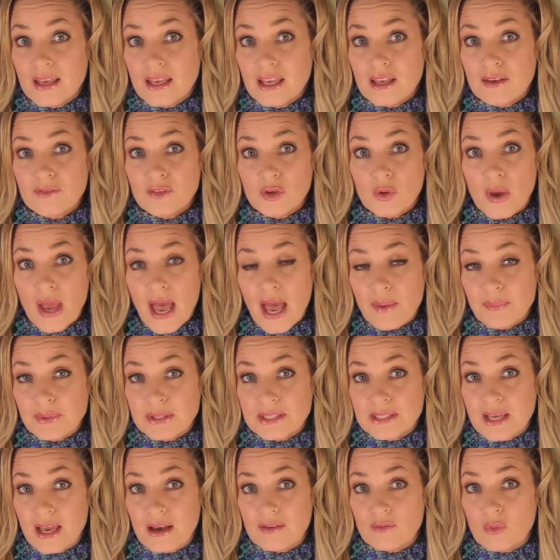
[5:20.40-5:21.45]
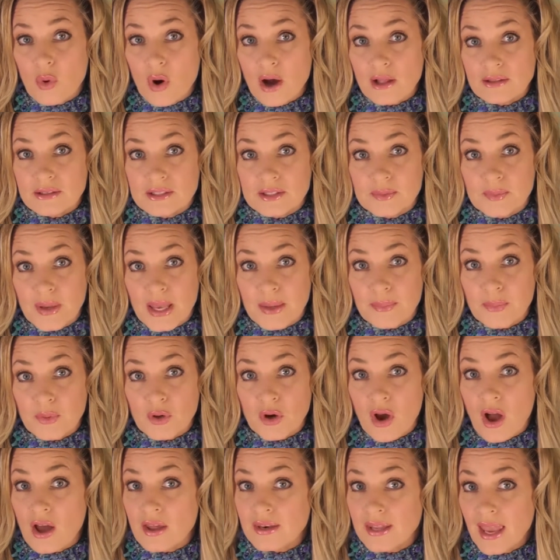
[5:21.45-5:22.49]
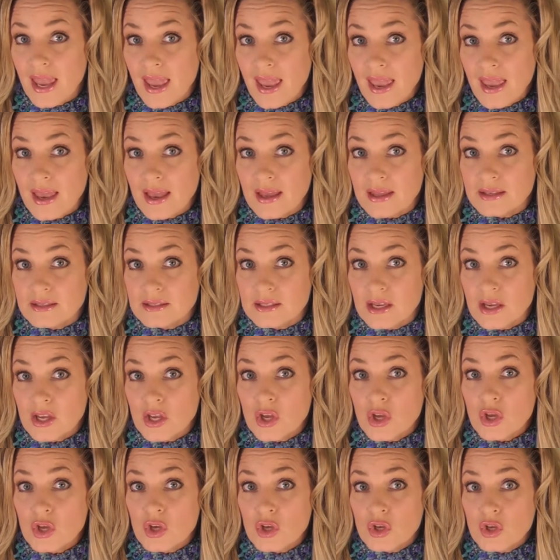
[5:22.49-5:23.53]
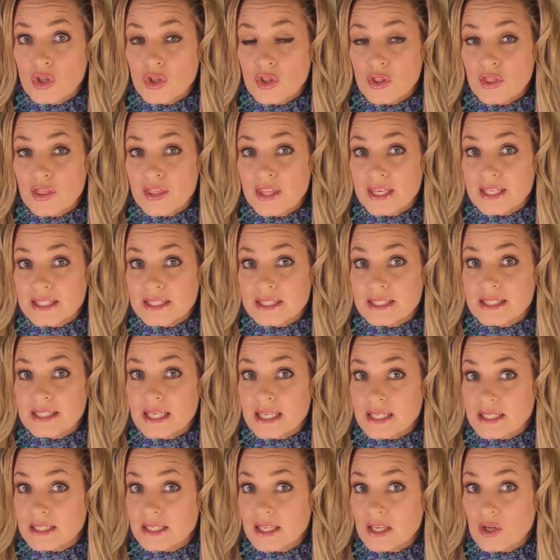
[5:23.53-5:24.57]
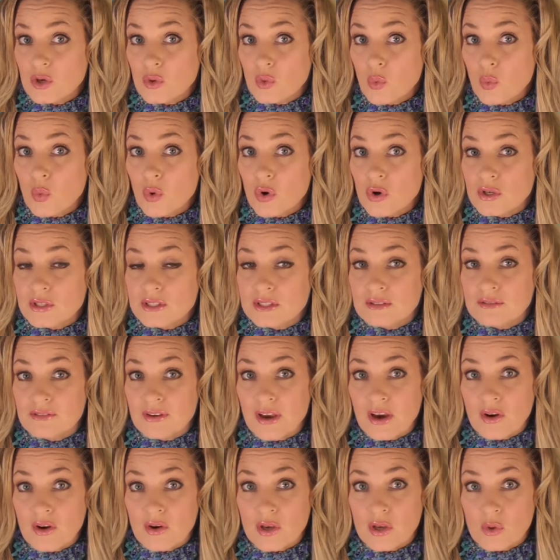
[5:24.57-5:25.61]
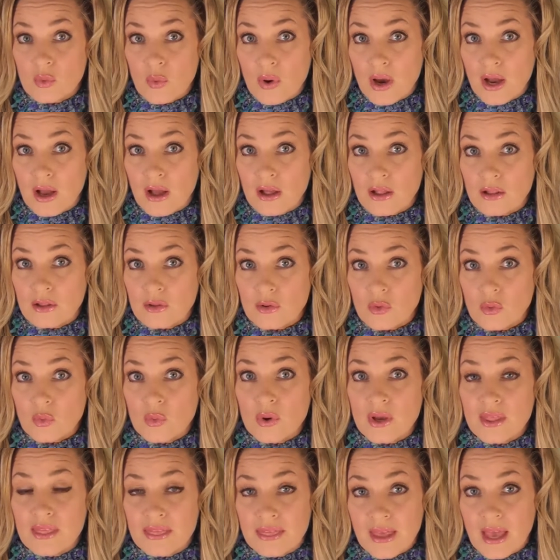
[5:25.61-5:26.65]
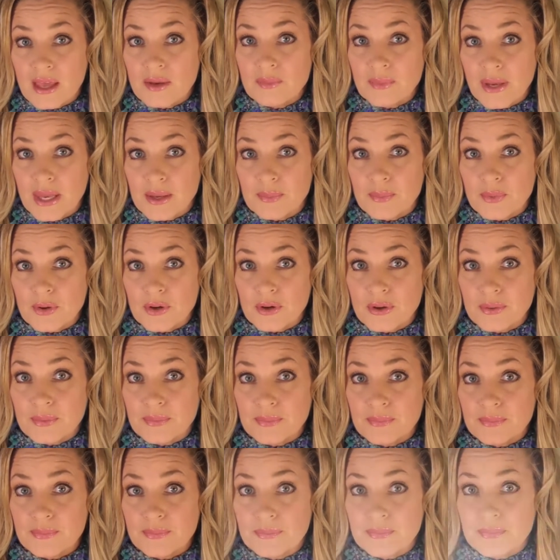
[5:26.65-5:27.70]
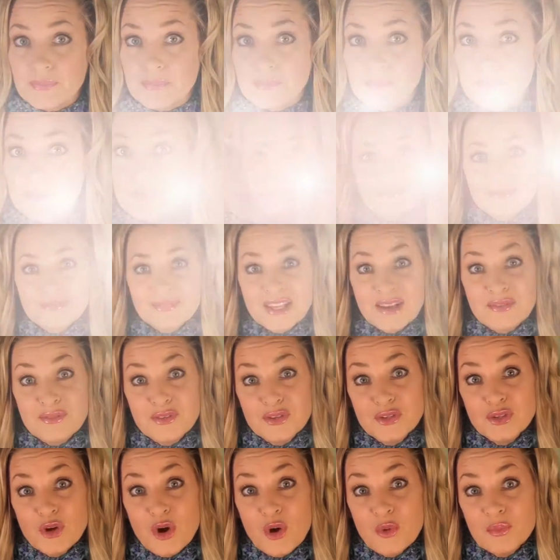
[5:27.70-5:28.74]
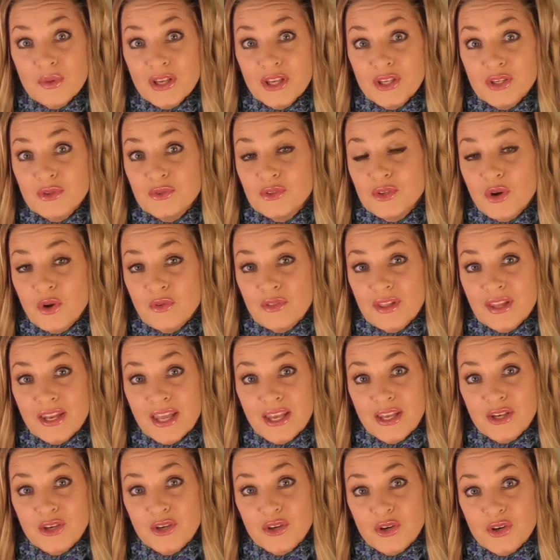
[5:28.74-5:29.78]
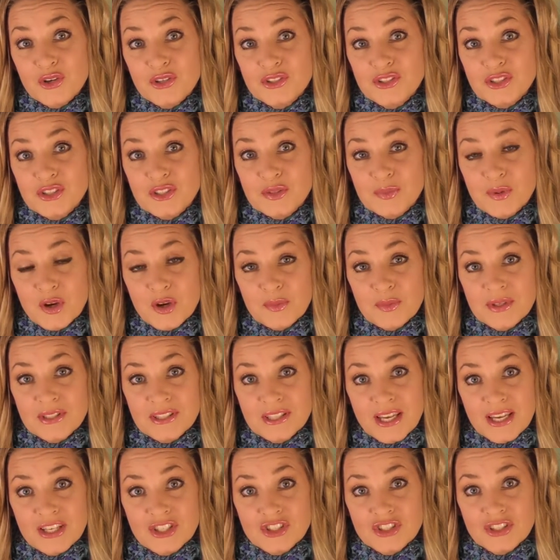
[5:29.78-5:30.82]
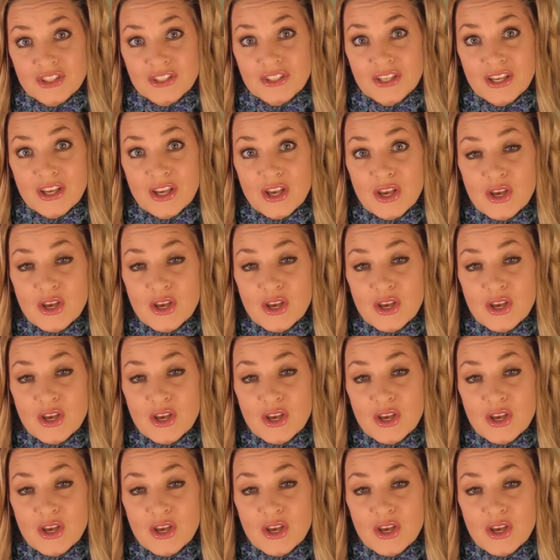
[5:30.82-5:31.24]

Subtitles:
If you happen to have Wallace paper on hand, this technique works very well with that paper. If you know me, you know that I encourage experimentation.